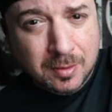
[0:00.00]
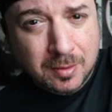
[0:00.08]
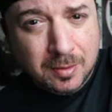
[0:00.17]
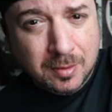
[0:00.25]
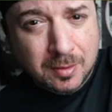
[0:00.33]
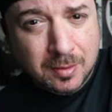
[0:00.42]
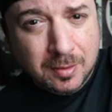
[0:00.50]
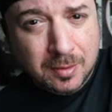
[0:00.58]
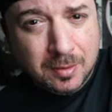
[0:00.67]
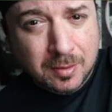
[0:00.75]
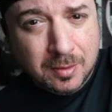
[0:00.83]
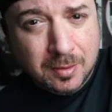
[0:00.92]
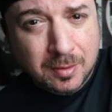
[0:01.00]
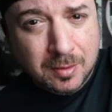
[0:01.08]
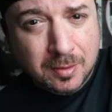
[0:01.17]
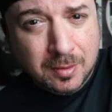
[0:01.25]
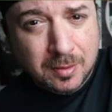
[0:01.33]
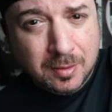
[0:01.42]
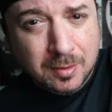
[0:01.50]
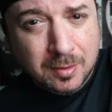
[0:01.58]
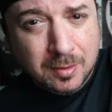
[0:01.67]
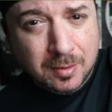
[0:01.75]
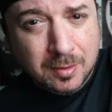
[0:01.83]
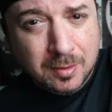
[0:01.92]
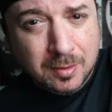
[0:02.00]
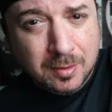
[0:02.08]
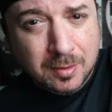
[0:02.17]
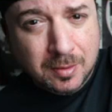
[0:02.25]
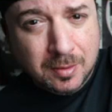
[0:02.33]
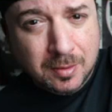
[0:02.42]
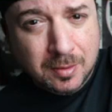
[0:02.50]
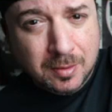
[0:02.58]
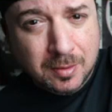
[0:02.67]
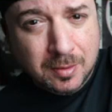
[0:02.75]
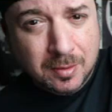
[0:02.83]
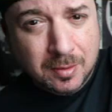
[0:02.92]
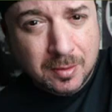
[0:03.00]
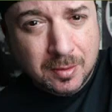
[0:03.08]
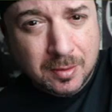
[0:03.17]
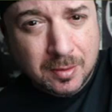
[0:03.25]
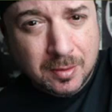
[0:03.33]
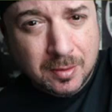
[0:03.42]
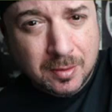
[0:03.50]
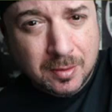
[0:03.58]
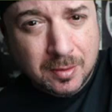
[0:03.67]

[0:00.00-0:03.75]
This person isn't speaking.